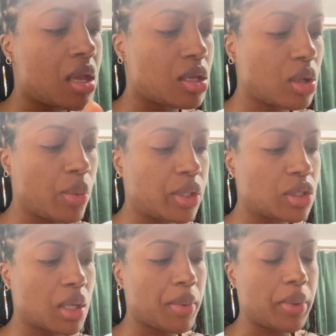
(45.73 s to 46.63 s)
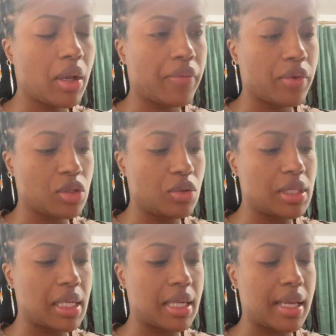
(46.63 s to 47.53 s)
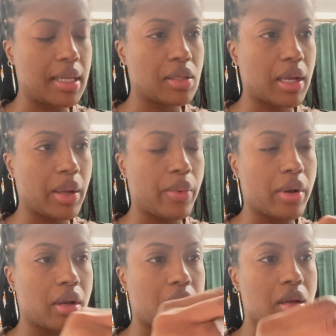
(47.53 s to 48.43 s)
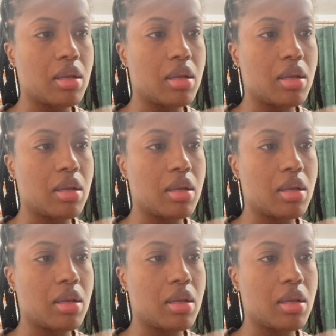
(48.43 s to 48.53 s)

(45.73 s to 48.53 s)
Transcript: So I wanted to start my week off on Tuesday night so I can work.